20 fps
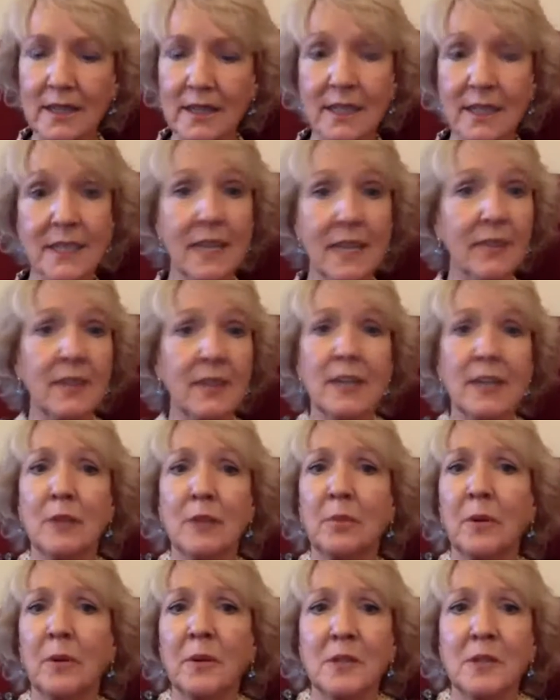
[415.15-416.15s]
even in a
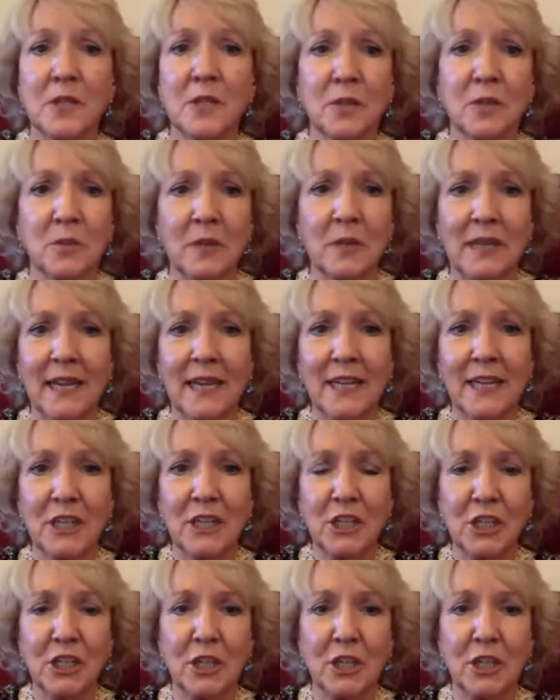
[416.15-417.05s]
personal relationship,